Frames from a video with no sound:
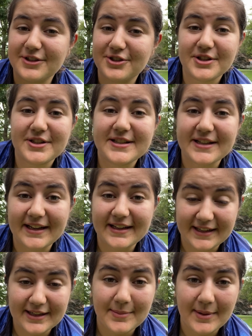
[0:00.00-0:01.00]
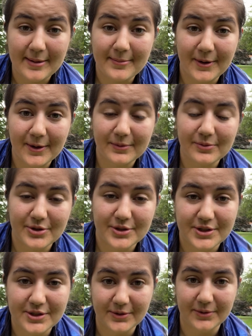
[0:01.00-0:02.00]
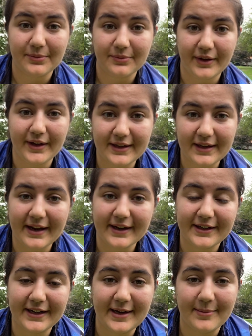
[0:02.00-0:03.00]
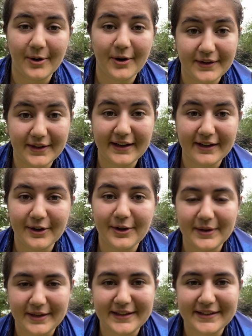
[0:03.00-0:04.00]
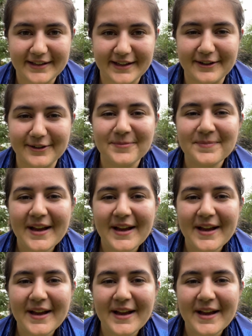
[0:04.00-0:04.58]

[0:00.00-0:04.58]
just sight in my bow just so like I could aim on the arrow and hit the arrow.